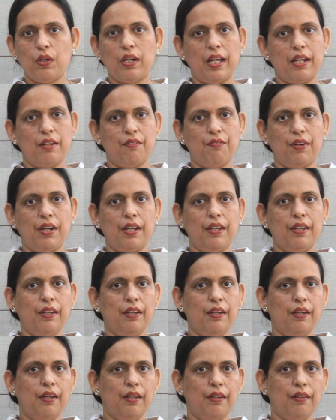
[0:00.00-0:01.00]
clarify
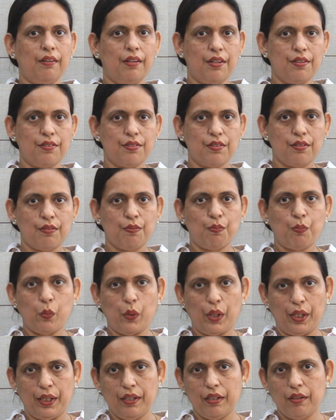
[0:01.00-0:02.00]
this
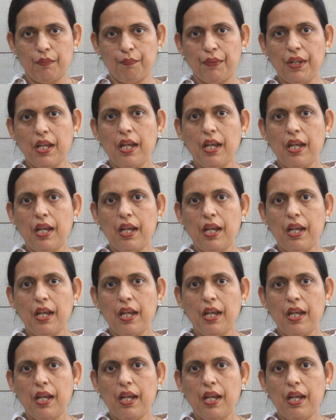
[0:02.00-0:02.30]
point.